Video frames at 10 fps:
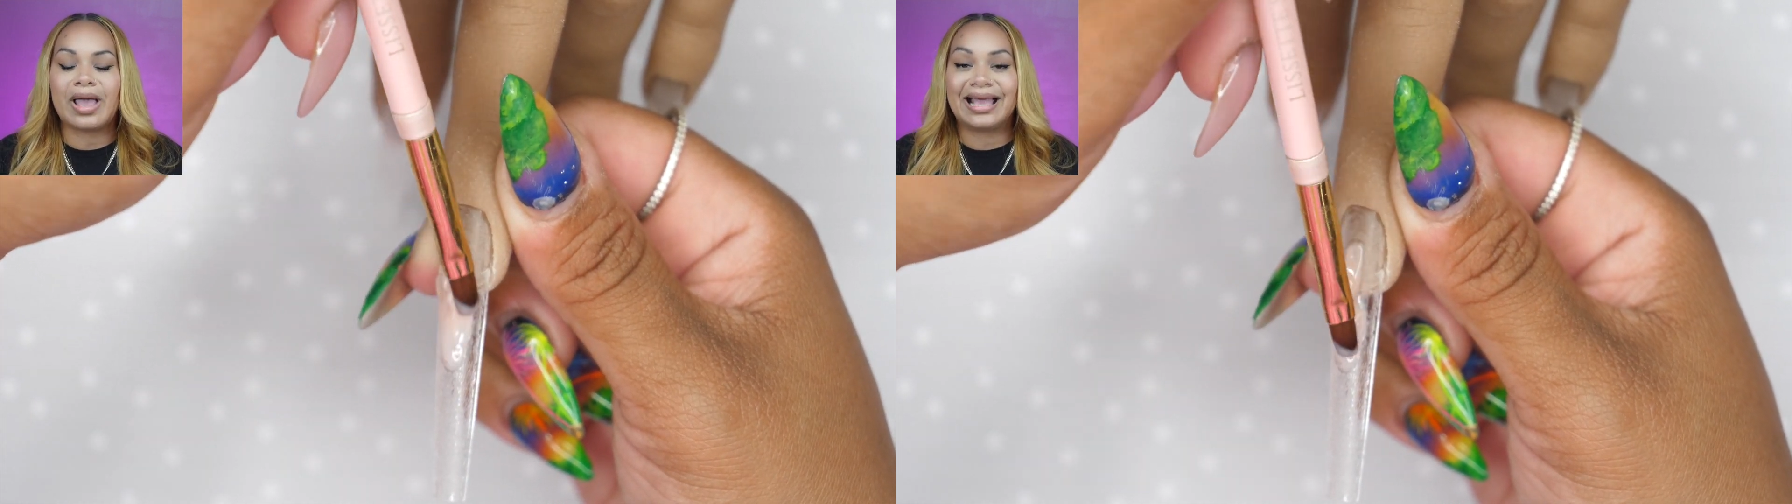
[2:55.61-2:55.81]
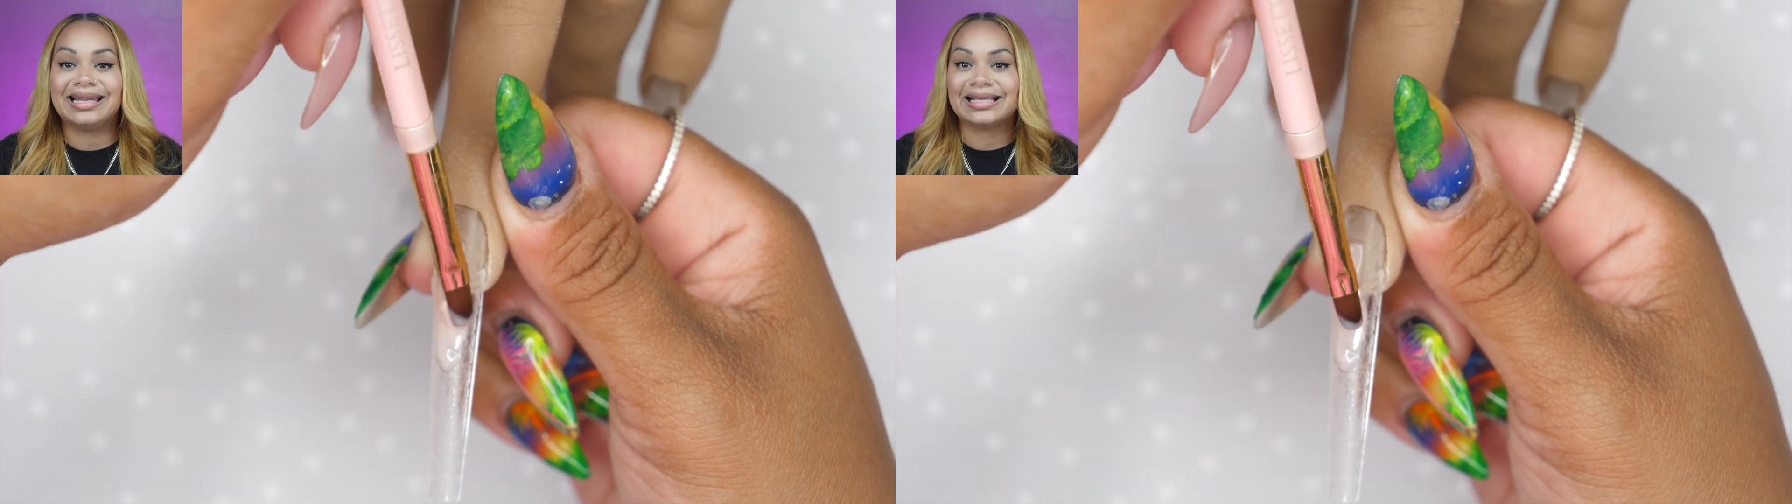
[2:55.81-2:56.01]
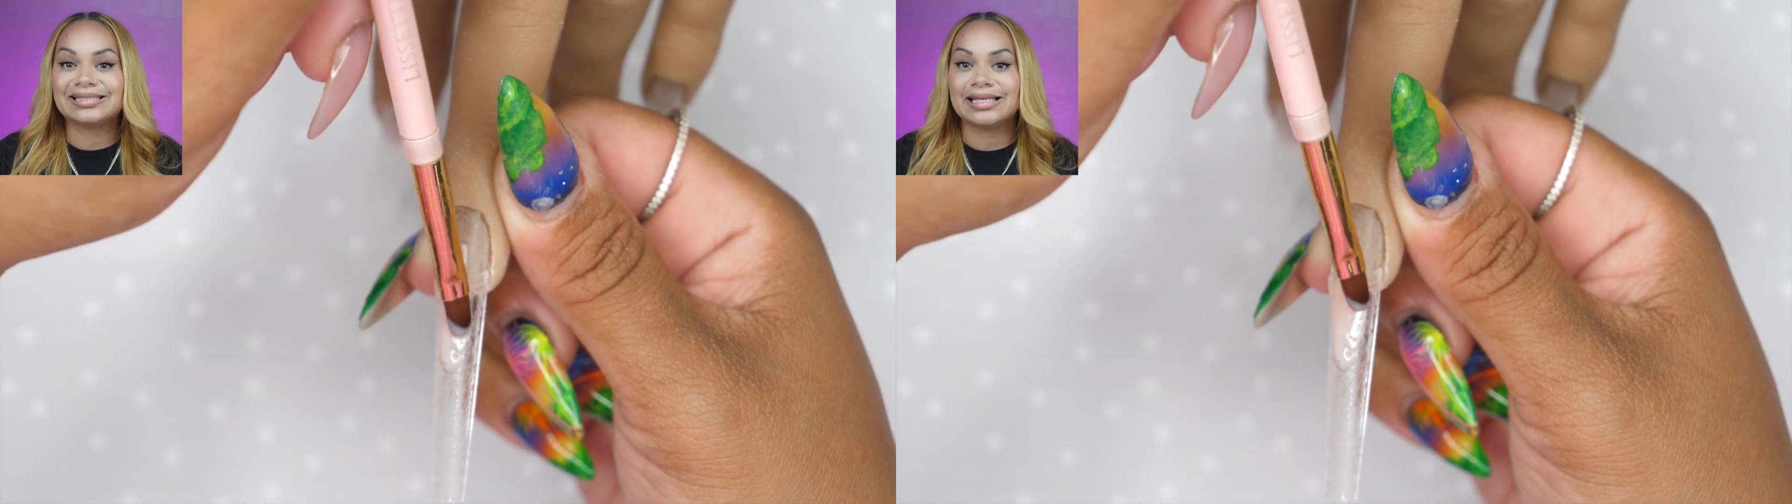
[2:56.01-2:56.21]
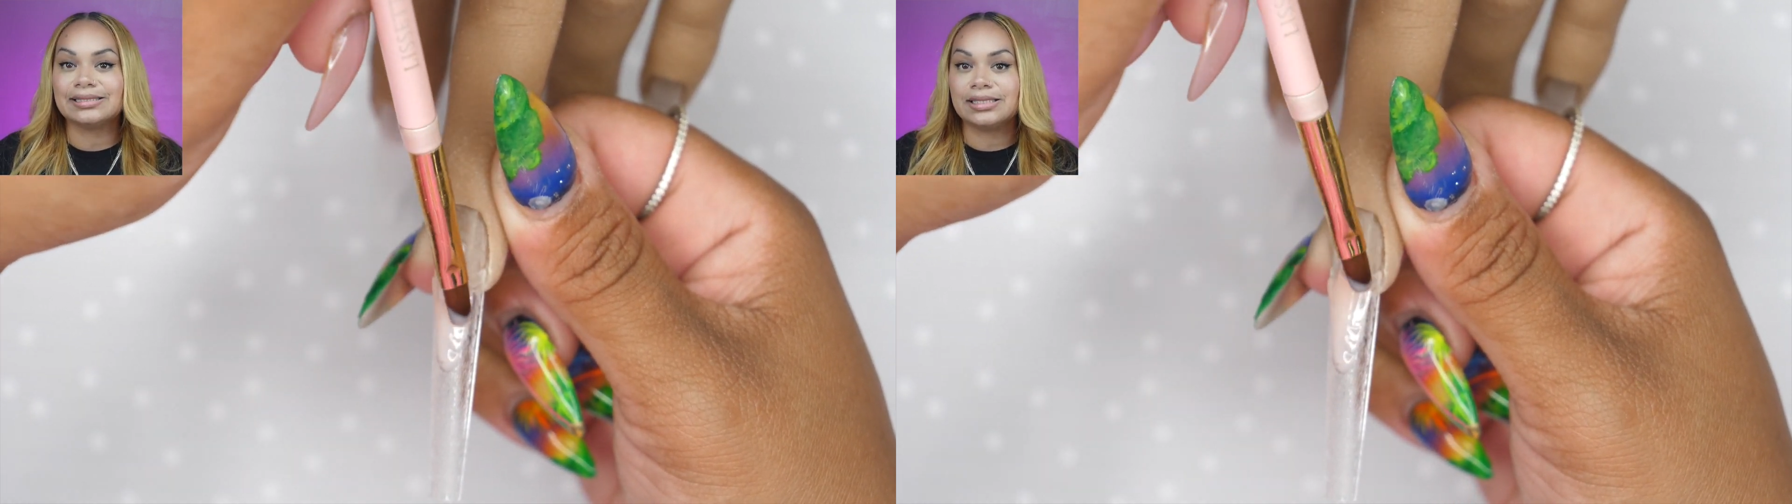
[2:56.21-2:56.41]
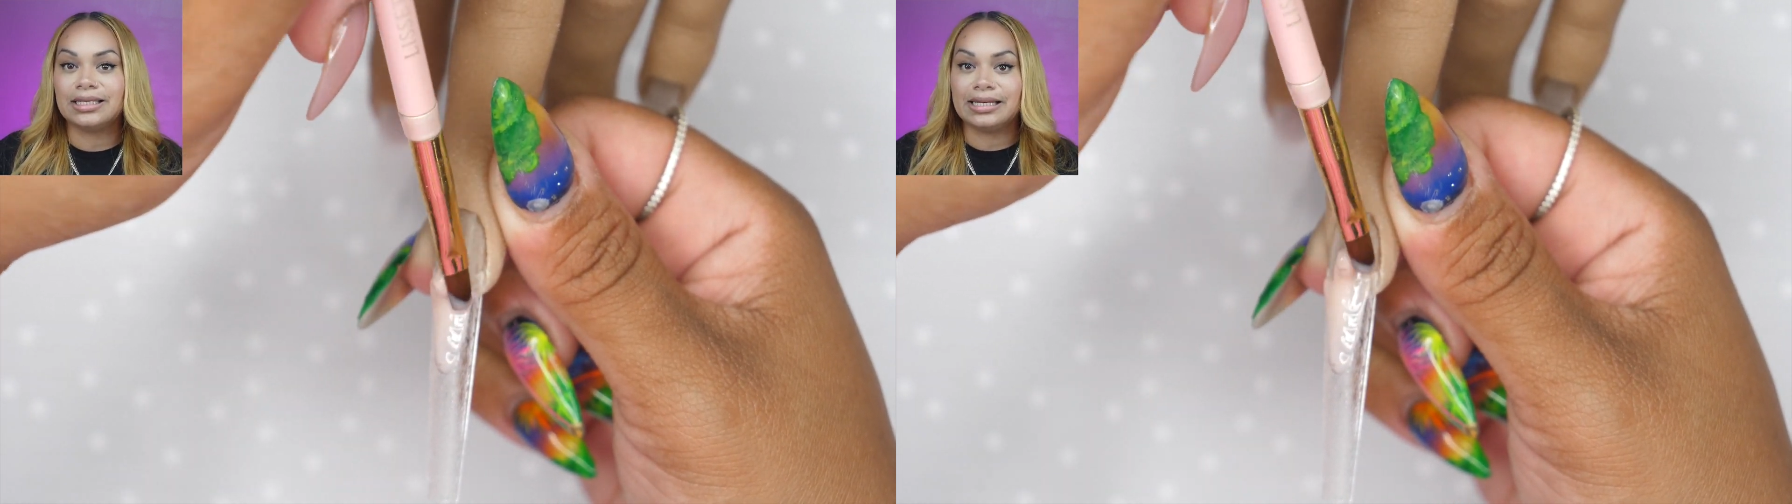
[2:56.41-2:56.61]
an
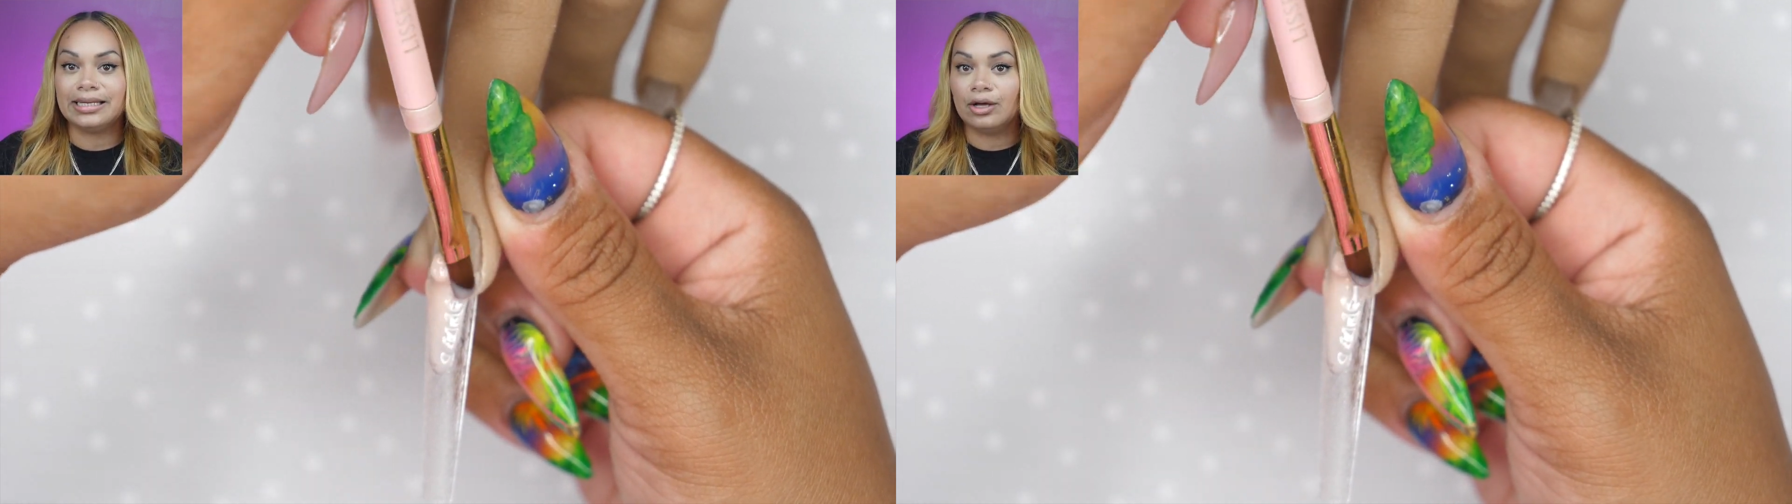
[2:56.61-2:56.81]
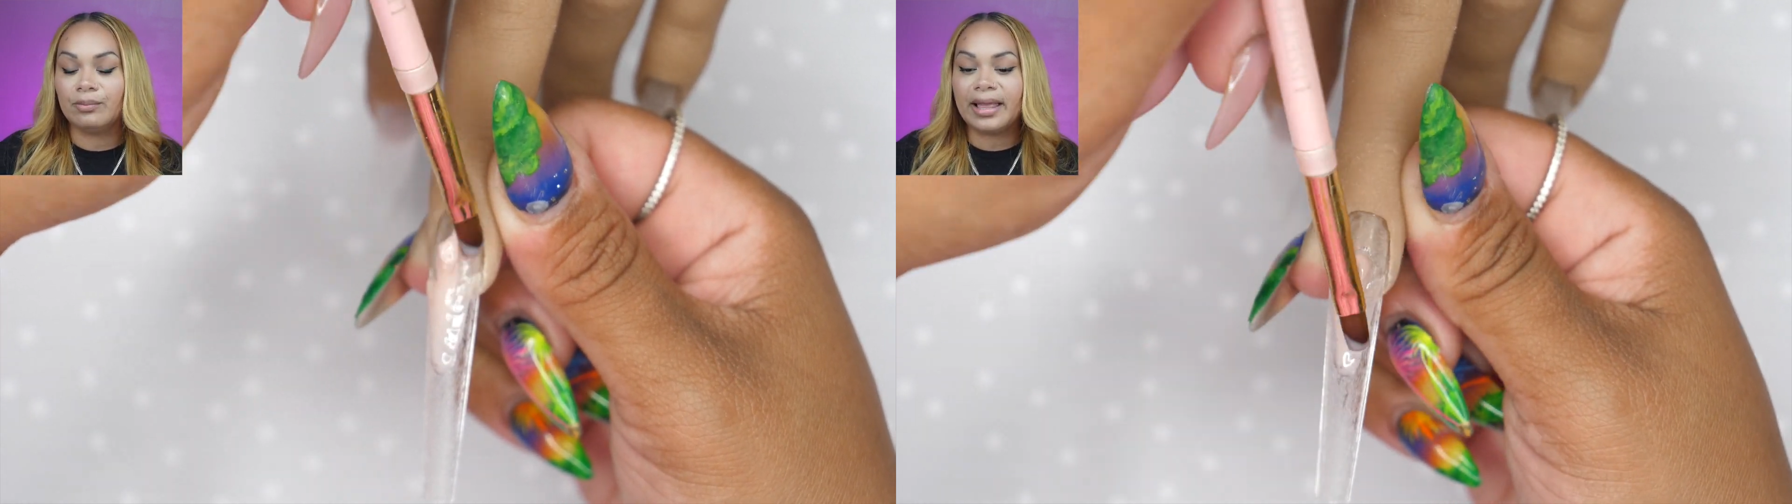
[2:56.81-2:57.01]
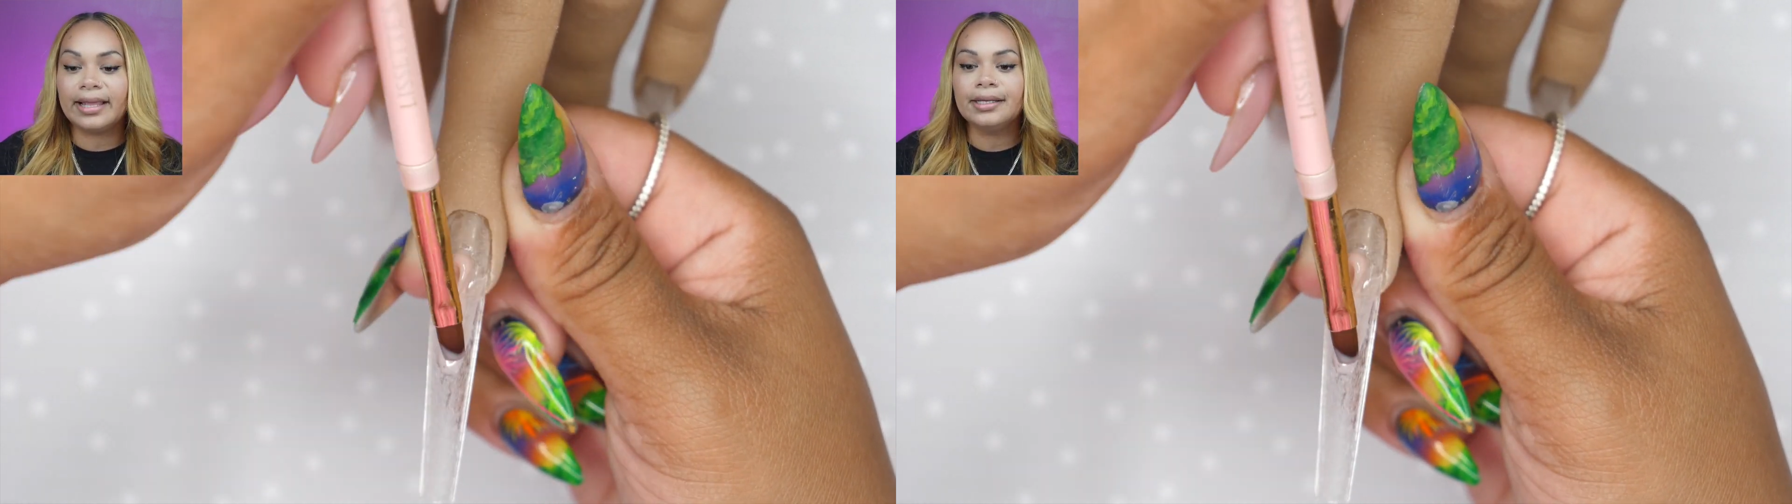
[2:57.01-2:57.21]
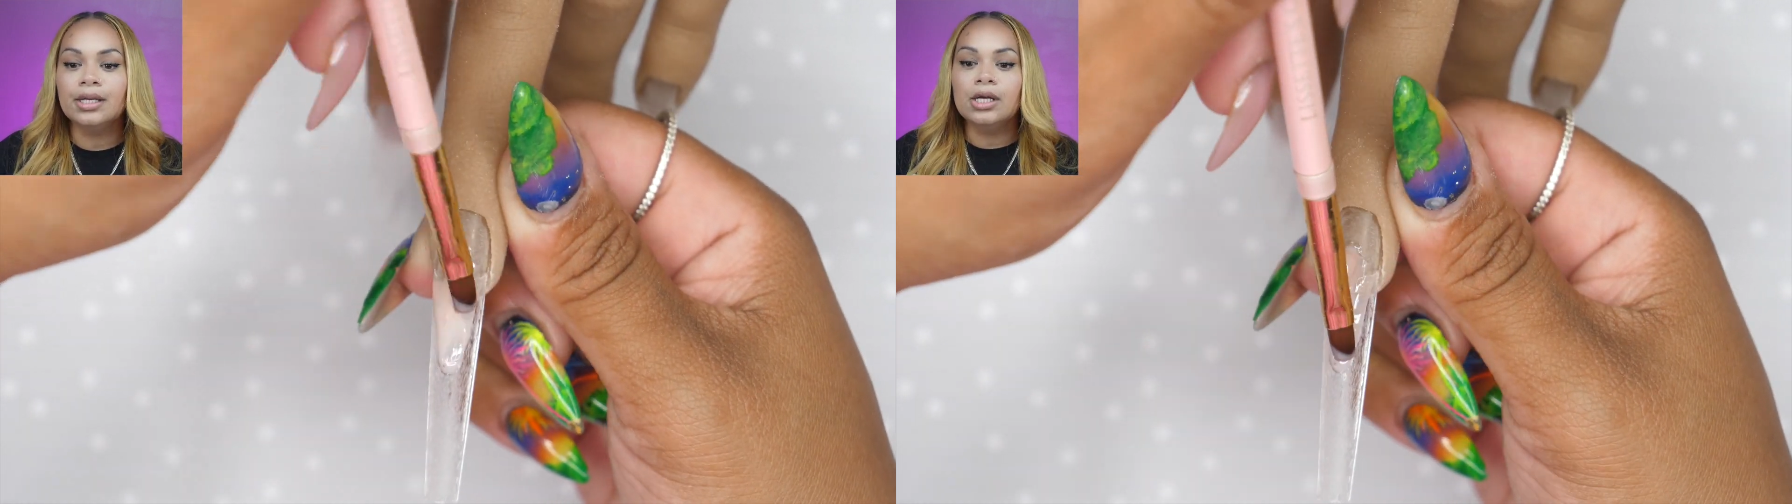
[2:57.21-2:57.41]
extended nail bed.